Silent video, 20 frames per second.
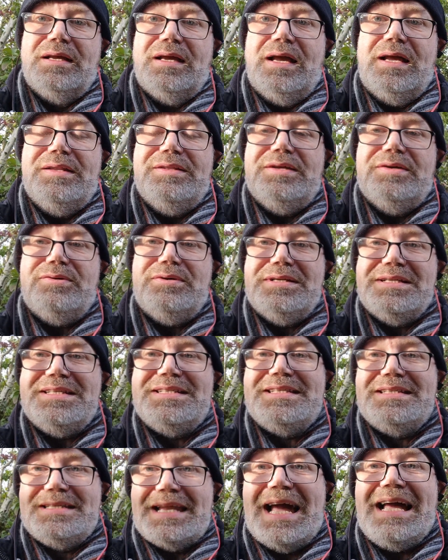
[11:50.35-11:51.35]
and they're
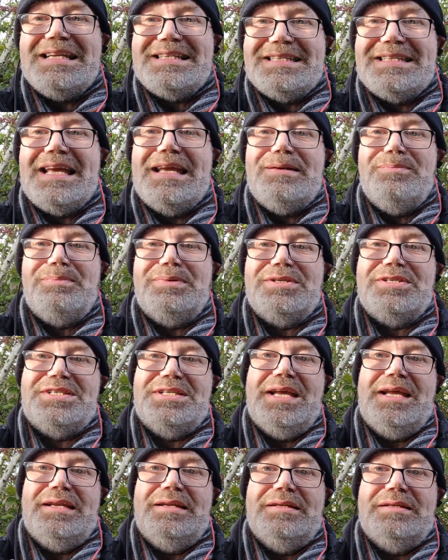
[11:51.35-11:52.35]
at
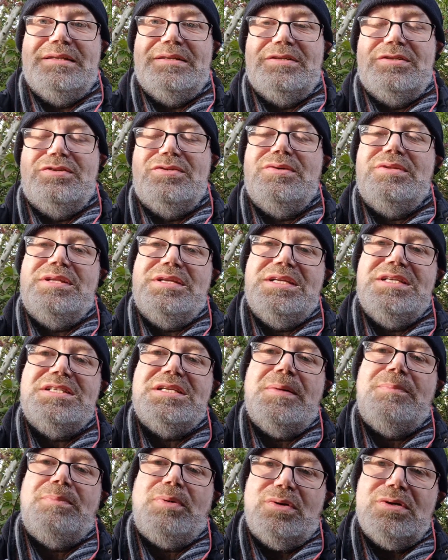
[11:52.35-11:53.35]
10%, so there is
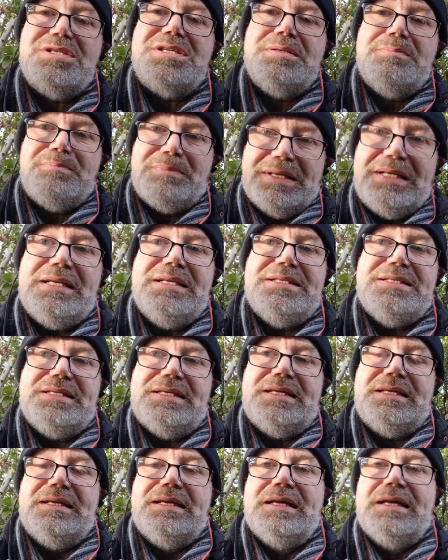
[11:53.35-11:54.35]
a
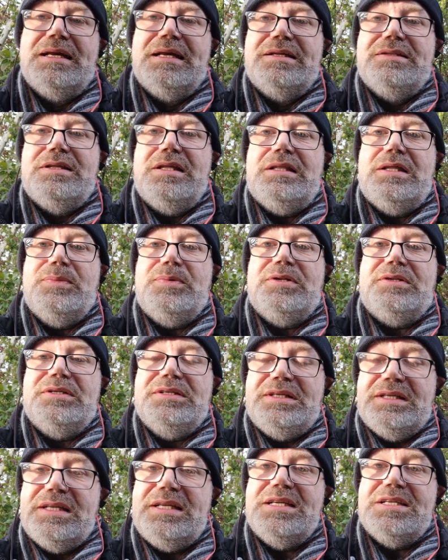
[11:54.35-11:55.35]
possibility that they will
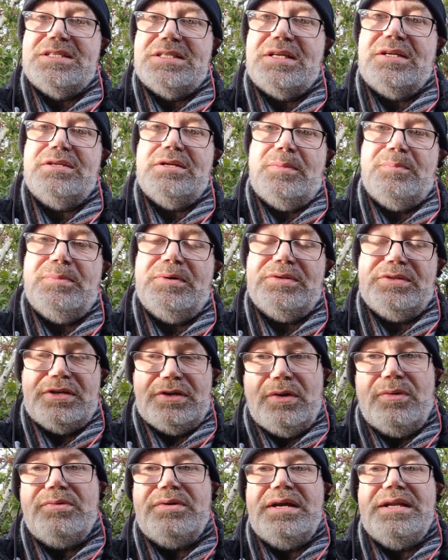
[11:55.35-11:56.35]
increase their number. They
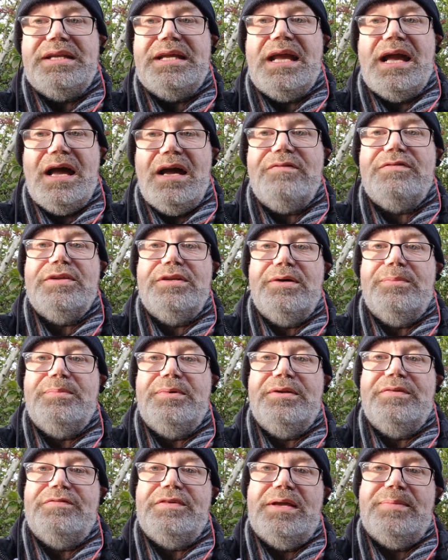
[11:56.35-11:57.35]
already have a
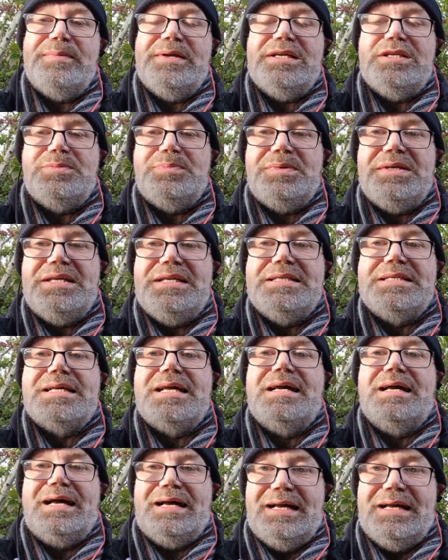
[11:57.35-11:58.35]
number of MSPs
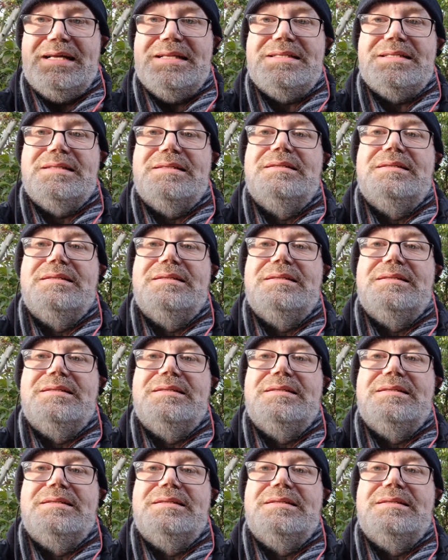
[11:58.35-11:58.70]
at